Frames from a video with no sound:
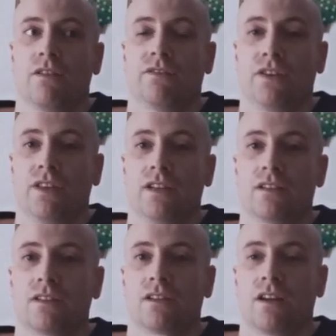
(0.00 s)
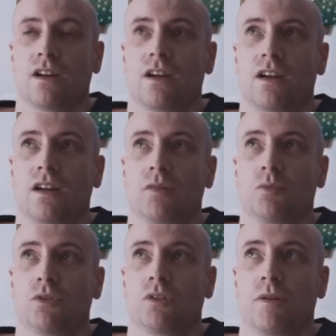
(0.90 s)
For this, I
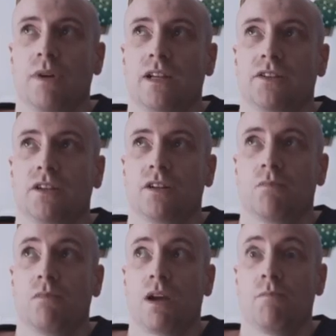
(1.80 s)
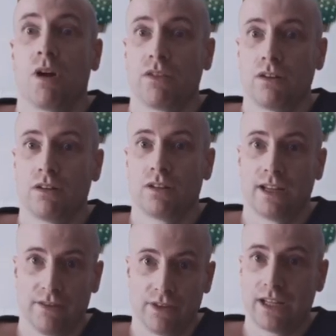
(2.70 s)
will imagine my mother
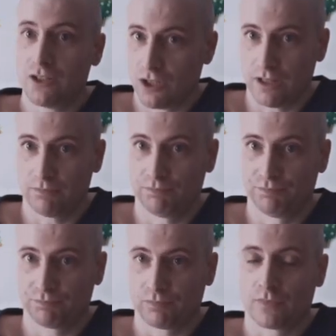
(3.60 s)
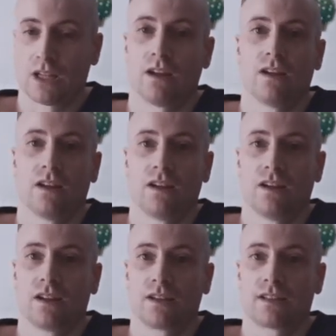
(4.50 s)
in the kitchen,
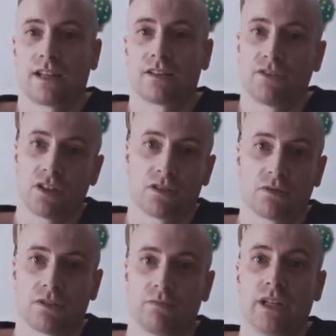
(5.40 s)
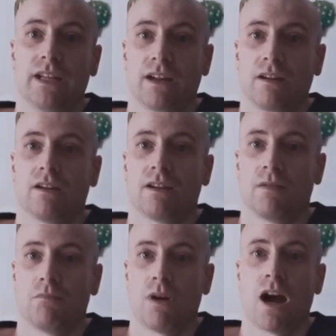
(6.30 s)
because that is the first meaning.
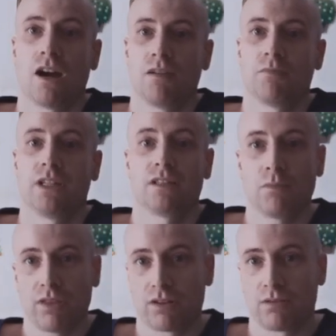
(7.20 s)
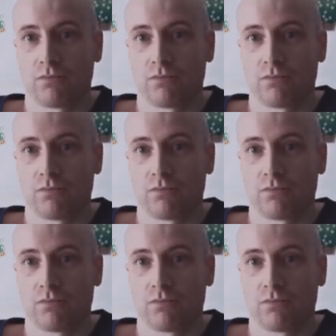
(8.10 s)
Ma means mother.